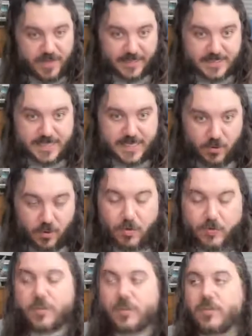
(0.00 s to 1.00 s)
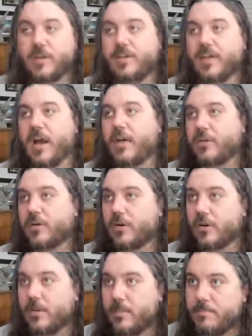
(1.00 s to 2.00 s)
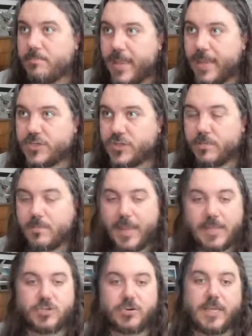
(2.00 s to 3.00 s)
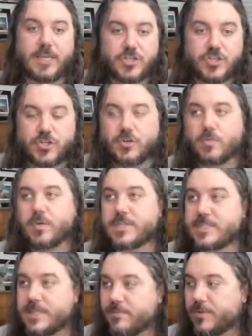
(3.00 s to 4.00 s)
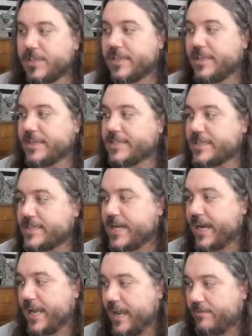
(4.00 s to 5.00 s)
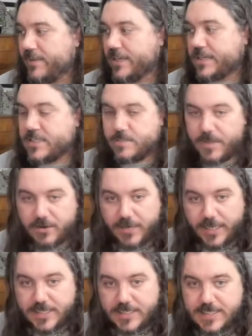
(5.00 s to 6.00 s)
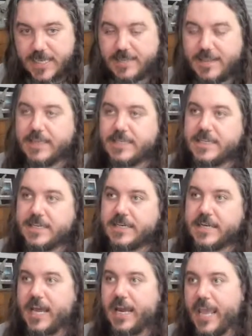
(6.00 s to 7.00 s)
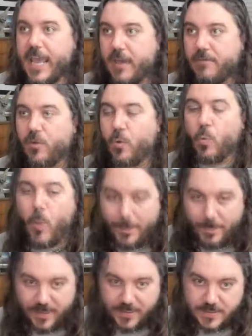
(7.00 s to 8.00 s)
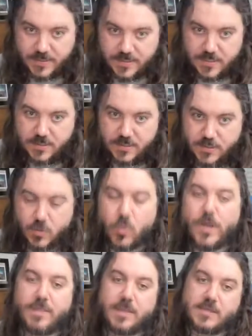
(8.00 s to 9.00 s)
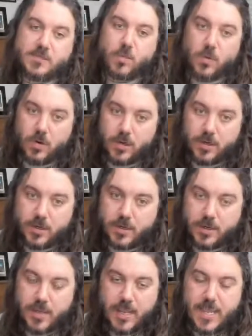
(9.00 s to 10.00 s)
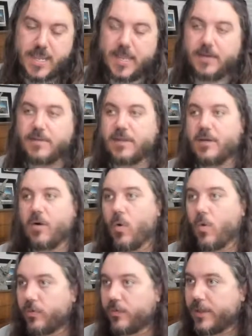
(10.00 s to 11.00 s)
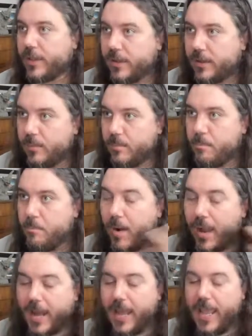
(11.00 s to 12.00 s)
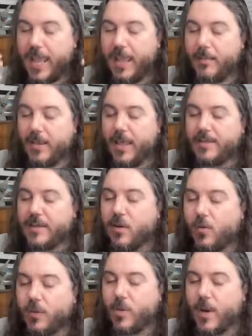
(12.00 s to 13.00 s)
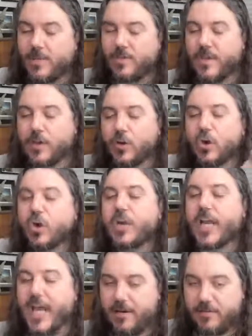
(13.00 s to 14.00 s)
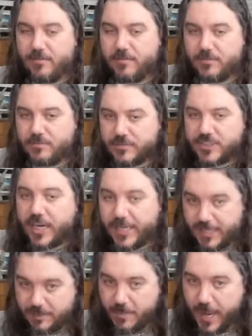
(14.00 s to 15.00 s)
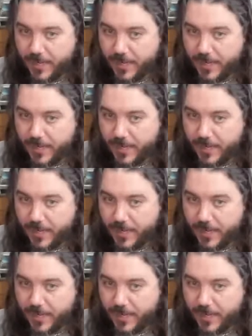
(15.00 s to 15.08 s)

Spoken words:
said, also the other major issue was simply they did not have the experience and they did not have the weapons to win this war. And the only way that they could have done it, in my